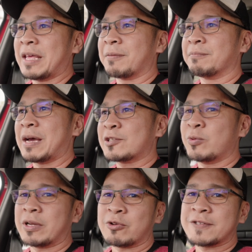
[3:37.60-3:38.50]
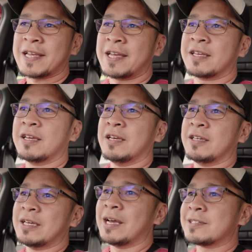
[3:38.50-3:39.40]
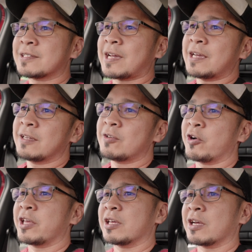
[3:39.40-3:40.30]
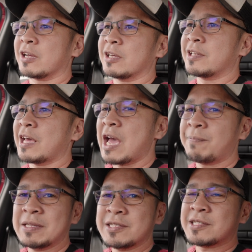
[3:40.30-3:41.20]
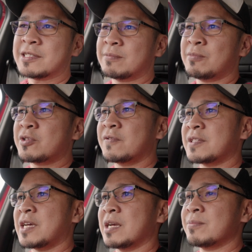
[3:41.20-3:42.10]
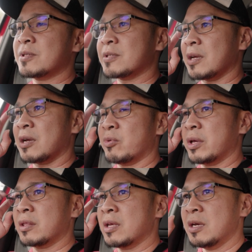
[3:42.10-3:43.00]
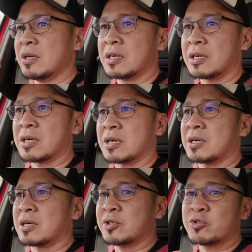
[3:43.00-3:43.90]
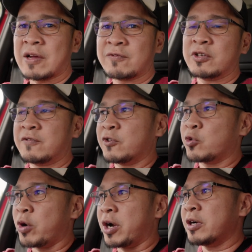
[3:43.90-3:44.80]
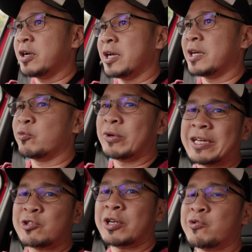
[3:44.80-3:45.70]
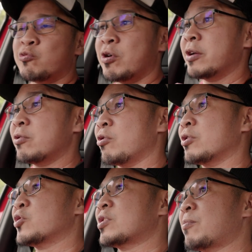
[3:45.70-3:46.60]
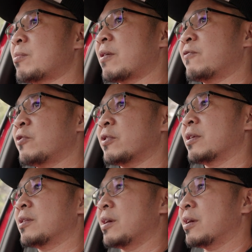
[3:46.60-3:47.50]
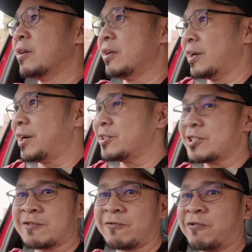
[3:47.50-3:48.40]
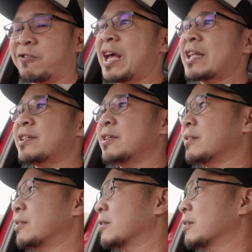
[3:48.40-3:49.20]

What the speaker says: yeah, back to what I was saying. Yeah, it's kind of annoying. It happens most of the times when I don't have good footwear, and when I try to run or step on my foot, and I just flattened